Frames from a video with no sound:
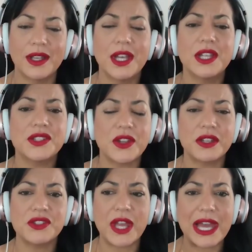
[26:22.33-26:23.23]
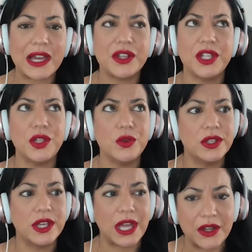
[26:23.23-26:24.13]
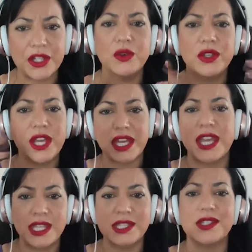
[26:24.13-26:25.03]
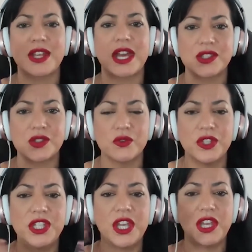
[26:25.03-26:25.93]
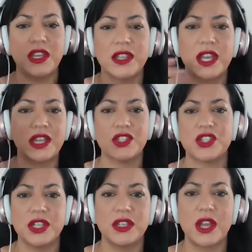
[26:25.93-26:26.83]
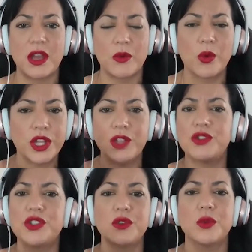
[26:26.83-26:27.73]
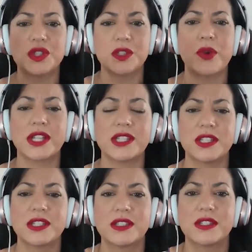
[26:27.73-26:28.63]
So how do you get into that sort of yin energy? What do you do? What's the practice?